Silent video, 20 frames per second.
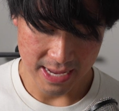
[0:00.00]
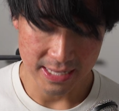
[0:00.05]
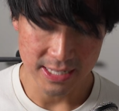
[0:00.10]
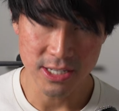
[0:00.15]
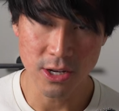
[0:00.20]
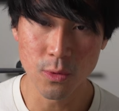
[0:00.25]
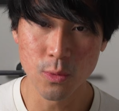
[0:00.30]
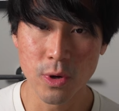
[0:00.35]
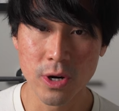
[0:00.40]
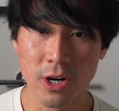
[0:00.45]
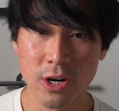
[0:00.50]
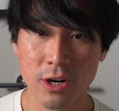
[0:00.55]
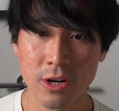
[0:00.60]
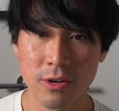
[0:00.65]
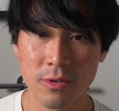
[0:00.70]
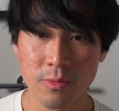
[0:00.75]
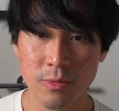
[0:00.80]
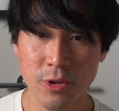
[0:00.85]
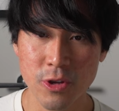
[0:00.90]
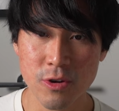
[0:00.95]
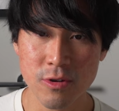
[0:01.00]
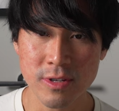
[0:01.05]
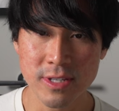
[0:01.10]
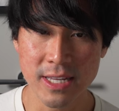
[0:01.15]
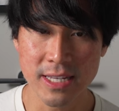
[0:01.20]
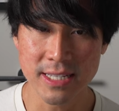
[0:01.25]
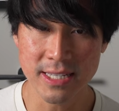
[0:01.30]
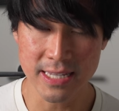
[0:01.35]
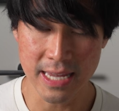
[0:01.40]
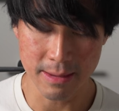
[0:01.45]
And so we'll use
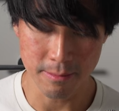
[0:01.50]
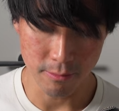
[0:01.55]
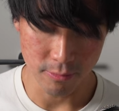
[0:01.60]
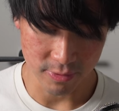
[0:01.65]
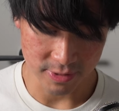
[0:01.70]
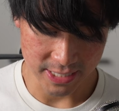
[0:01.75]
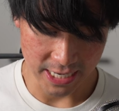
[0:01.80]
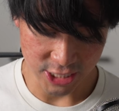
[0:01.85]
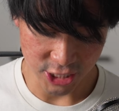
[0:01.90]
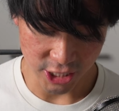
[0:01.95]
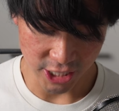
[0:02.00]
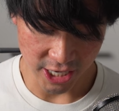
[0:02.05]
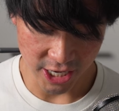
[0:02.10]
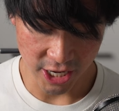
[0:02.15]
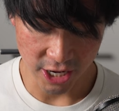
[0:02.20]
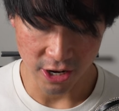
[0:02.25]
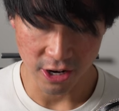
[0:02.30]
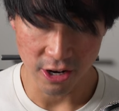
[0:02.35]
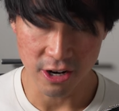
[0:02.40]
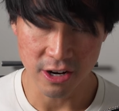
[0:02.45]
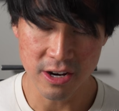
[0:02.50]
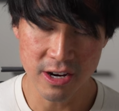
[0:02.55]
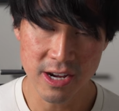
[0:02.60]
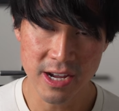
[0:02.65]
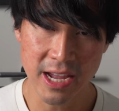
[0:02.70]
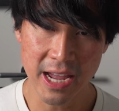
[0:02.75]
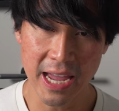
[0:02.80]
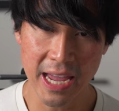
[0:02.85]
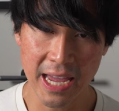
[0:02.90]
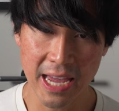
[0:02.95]
the same session here,
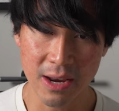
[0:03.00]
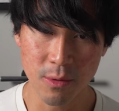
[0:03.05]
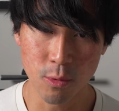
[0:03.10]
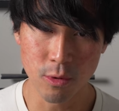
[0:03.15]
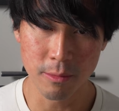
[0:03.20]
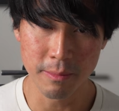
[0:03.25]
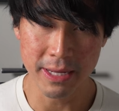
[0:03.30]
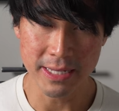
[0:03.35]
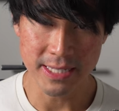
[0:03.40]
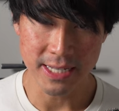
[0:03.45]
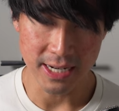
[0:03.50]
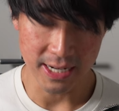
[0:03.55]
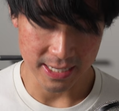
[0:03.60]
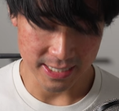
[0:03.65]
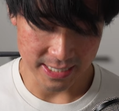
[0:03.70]
and we'll basically